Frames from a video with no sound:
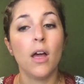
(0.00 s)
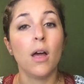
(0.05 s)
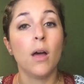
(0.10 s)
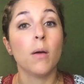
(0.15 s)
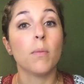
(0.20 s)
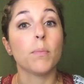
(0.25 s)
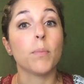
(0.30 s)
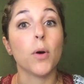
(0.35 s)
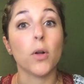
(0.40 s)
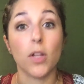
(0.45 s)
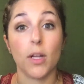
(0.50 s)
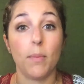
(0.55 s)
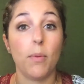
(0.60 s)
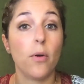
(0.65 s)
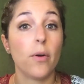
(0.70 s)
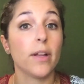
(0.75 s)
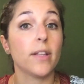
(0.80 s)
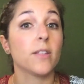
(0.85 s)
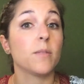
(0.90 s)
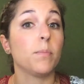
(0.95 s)
Bullet
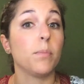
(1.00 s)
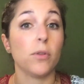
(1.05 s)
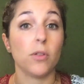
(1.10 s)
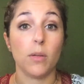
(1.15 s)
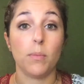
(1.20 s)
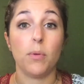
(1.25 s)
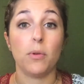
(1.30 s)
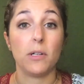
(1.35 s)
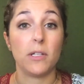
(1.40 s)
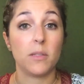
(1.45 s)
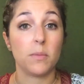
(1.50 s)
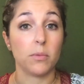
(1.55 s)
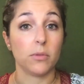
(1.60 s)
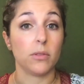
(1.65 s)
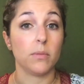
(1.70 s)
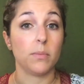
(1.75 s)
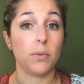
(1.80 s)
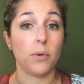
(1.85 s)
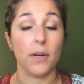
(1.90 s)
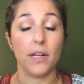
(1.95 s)
points, bullet points,
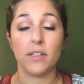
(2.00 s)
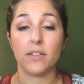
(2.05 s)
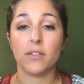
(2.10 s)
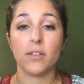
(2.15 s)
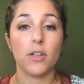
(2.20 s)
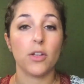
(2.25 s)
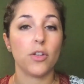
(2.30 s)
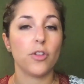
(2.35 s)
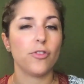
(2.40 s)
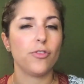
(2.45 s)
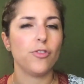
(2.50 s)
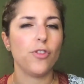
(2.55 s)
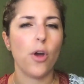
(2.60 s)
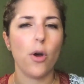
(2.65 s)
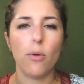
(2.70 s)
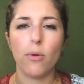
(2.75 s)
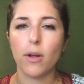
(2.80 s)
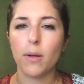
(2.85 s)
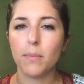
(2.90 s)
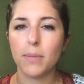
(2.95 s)
bullet points.
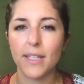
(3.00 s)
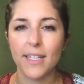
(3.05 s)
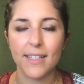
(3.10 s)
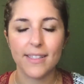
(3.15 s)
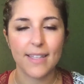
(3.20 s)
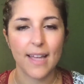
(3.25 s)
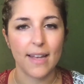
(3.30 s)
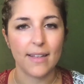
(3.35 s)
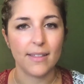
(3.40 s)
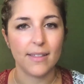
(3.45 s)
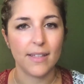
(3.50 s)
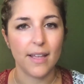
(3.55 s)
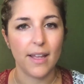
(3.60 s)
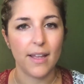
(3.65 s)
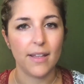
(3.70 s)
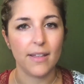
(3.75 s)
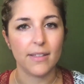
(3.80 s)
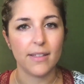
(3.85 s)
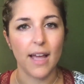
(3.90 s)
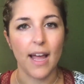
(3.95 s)
No complete
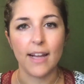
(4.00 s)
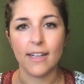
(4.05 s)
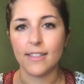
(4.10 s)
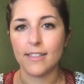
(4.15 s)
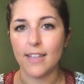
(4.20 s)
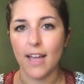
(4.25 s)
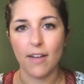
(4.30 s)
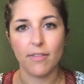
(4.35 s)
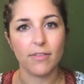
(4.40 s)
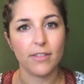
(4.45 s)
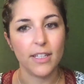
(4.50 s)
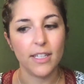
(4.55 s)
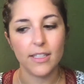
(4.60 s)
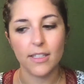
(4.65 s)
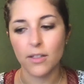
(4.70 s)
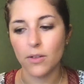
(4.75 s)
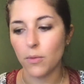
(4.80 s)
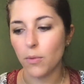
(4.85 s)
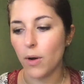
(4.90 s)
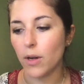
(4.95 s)
sentences. I definitely
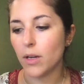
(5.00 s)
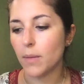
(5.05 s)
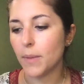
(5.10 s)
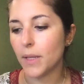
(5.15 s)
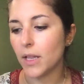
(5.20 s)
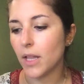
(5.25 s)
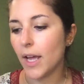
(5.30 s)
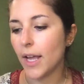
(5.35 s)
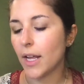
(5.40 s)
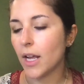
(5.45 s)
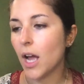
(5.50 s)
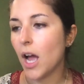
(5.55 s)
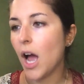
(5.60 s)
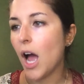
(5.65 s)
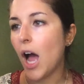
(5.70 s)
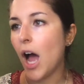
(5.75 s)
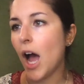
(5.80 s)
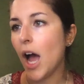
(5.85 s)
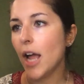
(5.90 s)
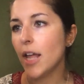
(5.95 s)
didn't want to be like,
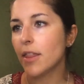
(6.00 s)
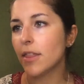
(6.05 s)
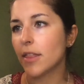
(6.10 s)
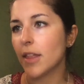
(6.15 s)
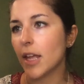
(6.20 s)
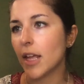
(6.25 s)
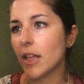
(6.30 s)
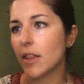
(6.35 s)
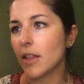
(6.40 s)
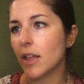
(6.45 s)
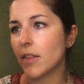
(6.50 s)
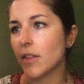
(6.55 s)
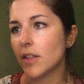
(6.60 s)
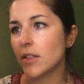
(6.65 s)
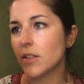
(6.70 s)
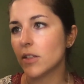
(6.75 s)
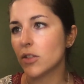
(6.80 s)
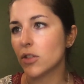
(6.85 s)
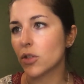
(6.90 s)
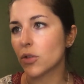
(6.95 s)
I think that
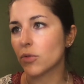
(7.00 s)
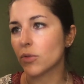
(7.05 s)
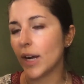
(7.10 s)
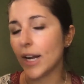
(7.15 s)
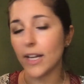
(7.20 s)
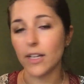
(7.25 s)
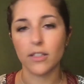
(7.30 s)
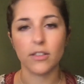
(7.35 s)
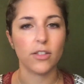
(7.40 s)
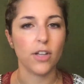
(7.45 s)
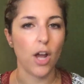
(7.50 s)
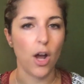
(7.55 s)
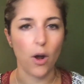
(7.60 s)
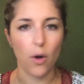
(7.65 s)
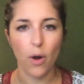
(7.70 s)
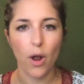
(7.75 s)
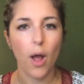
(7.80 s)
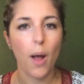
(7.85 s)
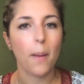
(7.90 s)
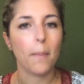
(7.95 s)
this is the right, no.
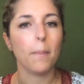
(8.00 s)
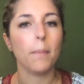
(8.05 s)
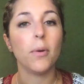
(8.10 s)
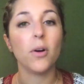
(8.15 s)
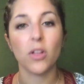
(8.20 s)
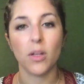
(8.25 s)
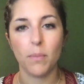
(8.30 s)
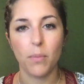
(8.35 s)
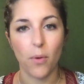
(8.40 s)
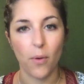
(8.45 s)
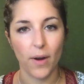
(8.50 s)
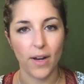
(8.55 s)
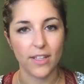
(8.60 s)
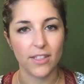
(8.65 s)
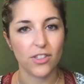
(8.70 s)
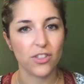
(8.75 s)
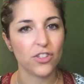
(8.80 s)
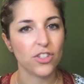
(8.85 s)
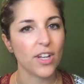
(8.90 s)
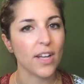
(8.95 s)
Bullet
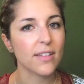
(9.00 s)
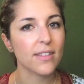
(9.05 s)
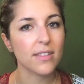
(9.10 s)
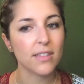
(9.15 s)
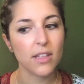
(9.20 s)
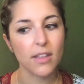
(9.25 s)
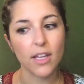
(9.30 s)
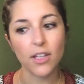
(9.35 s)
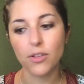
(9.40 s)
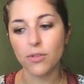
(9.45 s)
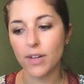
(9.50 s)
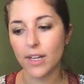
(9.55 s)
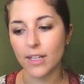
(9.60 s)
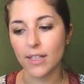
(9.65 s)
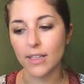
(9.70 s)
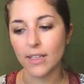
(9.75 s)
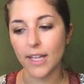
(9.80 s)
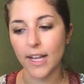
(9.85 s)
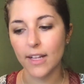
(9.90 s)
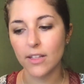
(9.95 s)
points, just so that you can
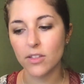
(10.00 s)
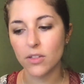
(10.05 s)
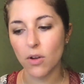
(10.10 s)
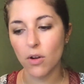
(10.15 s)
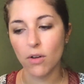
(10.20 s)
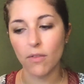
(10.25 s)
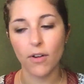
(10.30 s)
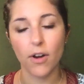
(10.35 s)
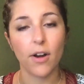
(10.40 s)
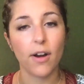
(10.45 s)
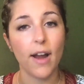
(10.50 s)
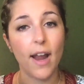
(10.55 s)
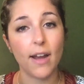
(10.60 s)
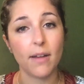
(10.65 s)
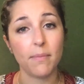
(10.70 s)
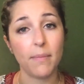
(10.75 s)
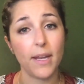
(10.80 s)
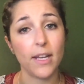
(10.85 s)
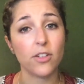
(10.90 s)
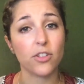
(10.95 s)
glance over
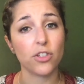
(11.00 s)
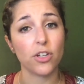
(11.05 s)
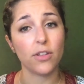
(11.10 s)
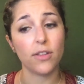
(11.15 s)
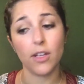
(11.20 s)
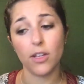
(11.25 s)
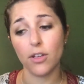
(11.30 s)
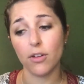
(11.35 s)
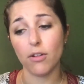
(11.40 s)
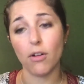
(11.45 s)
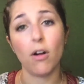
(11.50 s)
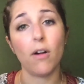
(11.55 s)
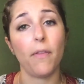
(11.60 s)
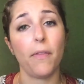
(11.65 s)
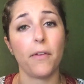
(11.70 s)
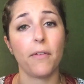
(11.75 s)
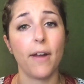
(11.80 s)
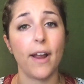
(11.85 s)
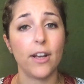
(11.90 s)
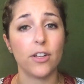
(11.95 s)
and make sure that you're on
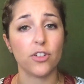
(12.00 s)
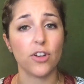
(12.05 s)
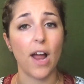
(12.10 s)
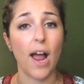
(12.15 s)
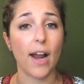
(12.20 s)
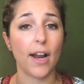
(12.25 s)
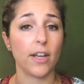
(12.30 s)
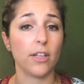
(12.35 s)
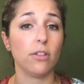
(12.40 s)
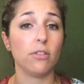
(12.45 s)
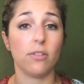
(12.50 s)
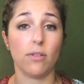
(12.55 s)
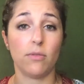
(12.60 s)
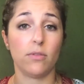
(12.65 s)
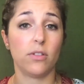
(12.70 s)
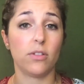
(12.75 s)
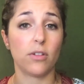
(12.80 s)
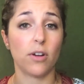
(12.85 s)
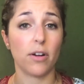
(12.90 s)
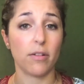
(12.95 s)
the right track and you don't
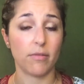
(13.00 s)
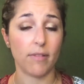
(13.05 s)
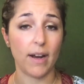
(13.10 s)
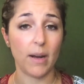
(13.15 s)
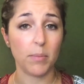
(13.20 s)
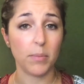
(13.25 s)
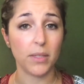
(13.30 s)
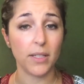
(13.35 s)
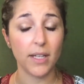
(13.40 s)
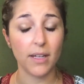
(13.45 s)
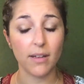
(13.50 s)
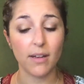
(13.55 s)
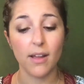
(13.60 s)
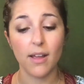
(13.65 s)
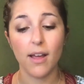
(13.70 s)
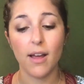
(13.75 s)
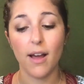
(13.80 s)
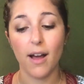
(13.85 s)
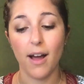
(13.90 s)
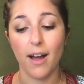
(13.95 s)
start rambling.
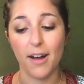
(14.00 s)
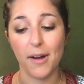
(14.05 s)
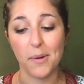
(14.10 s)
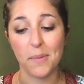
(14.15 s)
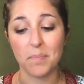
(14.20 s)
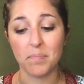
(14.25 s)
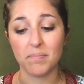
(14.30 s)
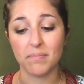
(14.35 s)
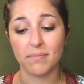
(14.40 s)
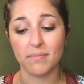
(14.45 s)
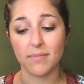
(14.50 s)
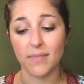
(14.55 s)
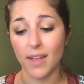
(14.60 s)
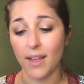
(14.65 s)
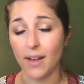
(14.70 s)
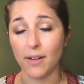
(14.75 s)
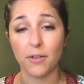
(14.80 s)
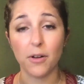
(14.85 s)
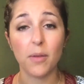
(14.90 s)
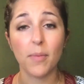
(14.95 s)

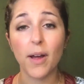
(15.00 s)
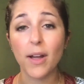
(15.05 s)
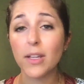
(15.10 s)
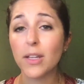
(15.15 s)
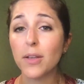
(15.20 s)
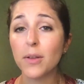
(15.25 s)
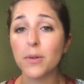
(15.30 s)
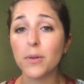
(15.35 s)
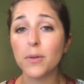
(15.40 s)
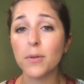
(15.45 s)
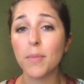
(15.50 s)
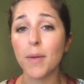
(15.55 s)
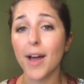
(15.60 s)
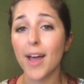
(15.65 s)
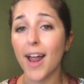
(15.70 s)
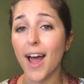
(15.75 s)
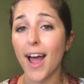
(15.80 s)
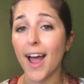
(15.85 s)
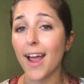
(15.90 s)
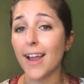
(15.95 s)
I don't know about you,
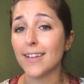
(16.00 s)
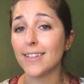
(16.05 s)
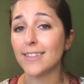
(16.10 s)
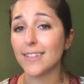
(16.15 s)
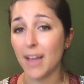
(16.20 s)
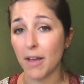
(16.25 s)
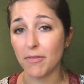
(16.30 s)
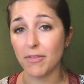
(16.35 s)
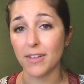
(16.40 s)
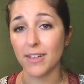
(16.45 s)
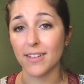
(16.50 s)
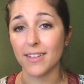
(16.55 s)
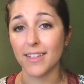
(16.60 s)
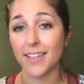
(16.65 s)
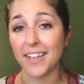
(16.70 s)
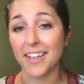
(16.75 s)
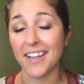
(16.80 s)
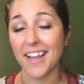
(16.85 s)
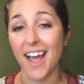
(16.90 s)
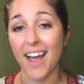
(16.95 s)
but I
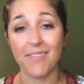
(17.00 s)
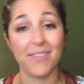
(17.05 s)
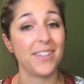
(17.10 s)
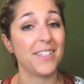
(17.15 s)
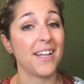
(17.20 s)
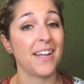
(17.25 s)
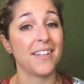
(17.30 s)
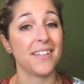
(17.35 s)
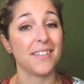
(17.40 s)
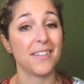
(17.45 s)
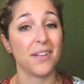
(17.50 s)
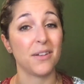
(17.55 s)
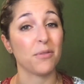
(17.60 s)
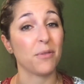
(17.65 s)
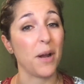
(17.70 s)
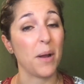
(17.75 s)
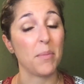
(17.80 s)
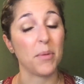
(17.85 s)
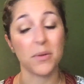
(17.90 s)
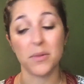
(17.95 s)
definitely have the tendency to
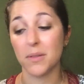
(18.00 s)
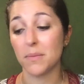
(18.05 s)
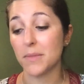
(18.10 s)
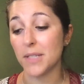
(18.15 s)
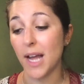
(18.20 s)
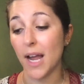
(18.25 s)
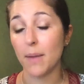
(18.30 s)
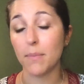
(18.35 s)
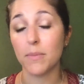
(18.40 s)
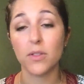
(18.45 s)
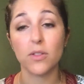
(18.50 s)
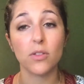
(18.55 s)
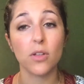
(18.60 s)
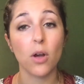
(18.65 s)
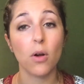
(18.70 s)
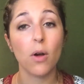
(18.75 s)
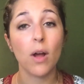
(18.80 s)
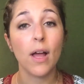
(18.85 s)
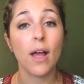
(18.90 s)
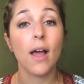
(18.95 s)
ramble sometimes.
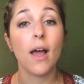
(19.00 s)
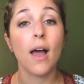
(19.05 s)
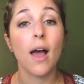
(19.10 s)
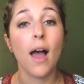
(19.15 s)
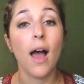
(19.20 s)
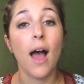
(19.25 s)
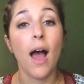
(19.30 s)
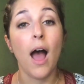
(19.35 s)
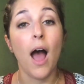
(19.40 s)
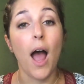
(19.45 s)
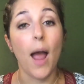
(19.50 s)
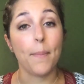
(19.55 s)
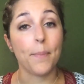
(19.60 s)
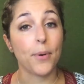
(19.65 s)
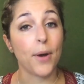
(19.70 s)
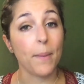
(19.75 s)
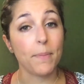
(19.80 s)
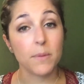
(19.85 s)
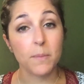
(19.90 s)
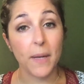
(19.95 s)
So I
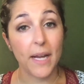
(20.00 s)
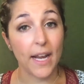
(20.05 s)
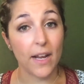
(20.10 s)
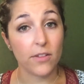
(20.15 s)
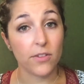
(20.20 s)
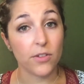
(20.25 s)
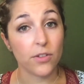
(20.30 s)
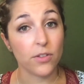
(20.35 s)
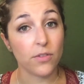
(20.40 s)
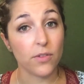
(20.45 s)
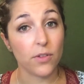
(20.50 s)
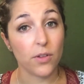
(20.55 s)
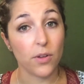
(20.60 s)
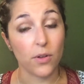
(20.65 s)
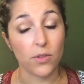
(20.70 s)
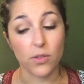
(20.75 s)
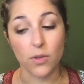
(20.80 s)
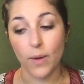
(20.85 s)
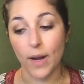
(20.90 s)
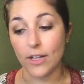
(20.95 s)
prepped my answers for
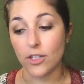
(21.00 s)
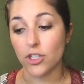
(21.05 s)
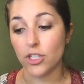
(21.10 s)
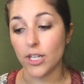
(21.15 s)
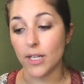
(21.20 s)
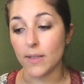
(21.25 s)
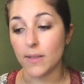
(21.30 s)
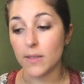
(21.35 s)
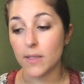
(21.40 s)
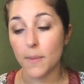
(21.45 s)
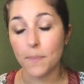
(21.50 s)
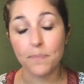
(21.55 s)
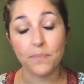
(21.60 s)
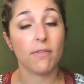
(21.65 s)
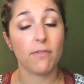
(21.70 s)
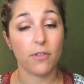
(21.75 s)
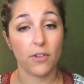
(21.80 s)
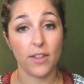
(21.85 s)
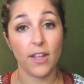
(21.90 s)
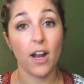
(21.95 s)
those questions.
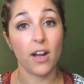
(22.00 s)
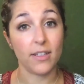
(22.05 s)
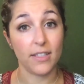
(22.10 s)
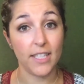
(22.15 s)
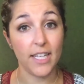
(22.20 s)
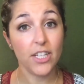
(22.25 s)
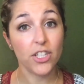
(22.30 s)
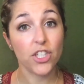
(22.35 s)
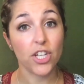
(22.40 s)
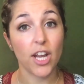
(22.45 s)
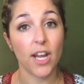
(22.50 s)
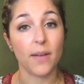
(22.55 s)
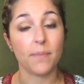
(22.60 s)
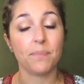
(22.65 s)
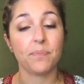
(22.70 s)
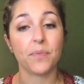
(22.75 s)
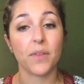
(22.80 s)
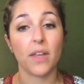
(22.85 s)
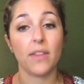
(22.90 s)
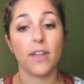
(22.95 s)
For the audition,
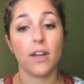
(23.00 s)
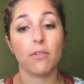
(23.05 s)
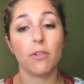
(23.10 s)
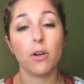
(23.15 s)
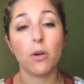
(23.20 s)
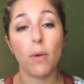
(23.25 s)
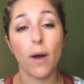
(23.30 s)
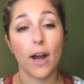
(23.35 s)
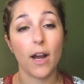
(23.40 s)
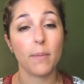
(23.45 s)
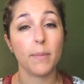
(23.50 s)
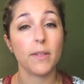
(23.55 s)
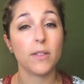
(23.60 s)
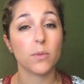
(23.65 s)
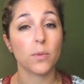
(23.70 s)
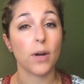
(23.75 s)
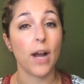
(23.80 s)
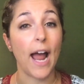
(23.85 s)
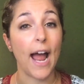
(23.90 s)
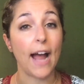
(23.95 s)
their requirements
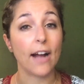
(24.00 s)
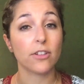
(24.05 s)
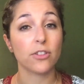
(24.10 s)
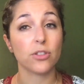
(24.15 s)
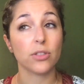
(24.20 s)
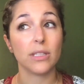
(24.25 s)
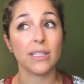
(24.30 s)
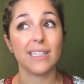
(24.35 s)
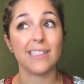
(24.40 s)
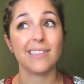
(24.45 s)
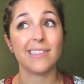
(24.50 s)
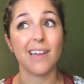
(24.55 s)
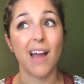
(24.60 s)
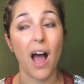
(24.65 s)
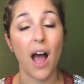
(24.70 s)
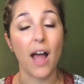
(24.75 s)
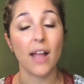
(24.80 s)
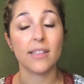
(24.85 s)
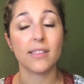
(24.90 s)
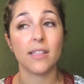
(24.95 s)
were actually
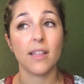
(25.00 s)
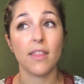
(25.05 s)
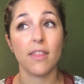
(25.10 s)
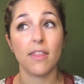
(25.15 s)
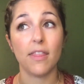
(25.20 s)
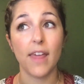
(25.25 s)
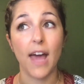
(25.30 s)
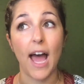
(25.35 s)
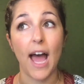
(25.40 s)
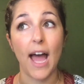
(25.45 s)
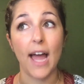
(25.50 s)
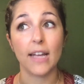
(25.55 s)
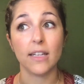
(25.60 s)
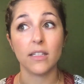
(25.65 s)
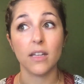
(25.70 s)
not that